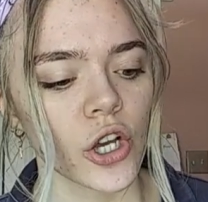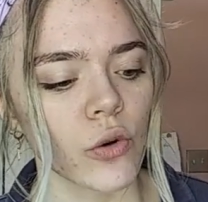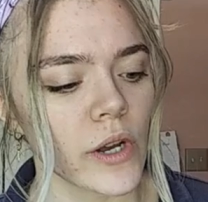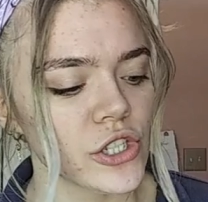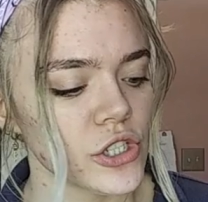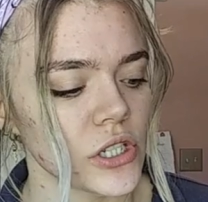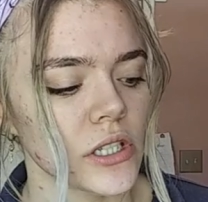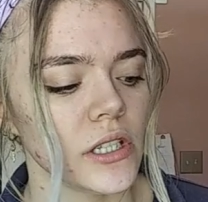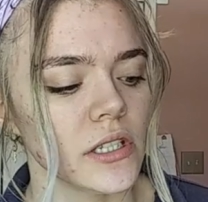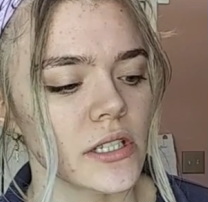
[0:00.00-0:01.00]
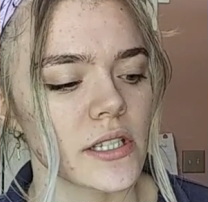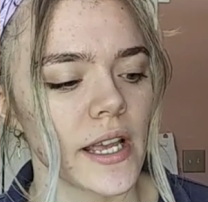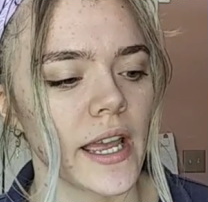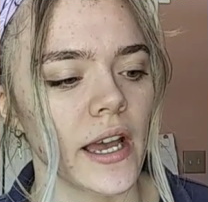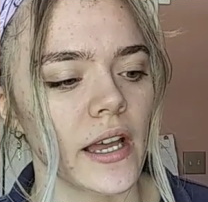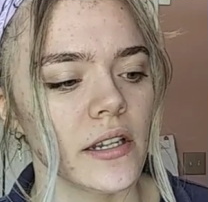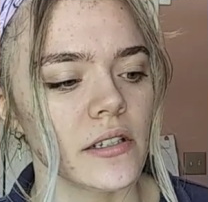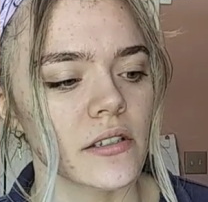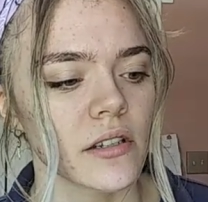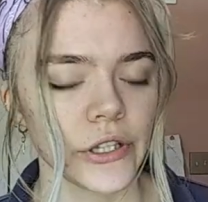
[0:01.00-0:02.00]
questions
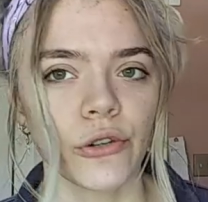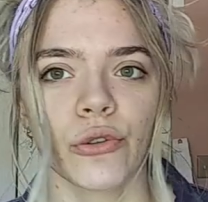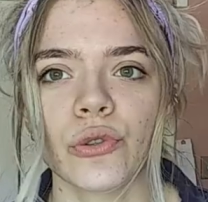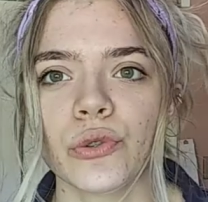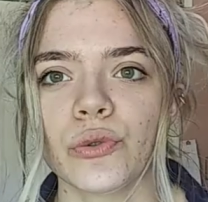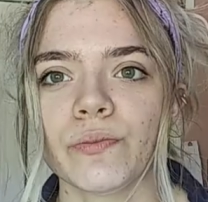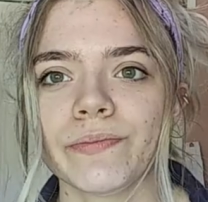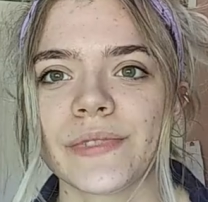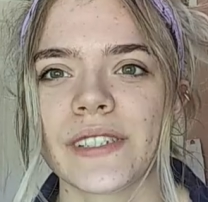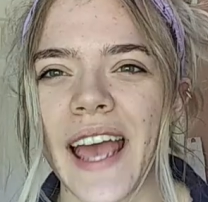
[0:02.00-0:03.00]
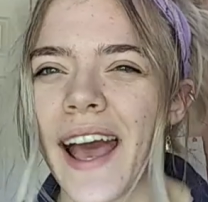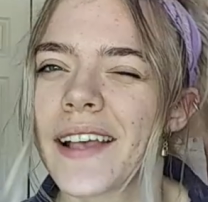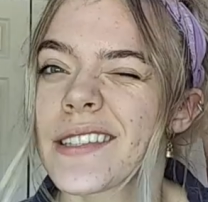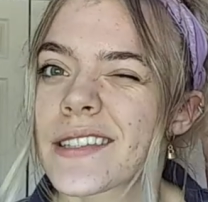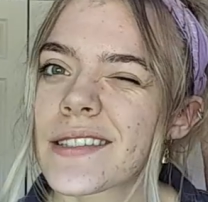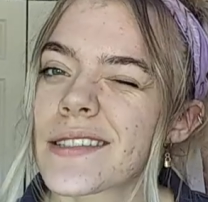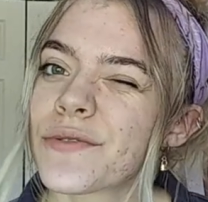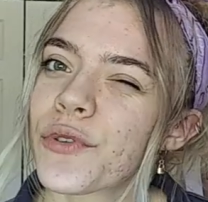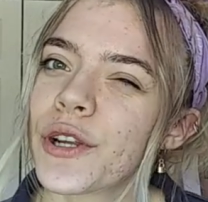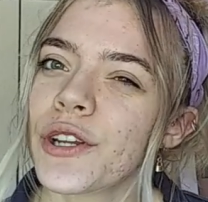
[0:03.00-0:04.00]
and little tasks
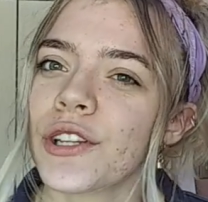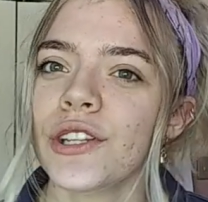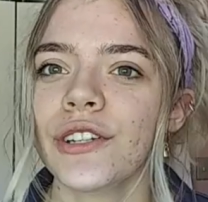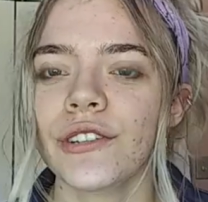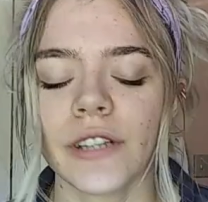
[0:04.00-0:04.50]
for you to do.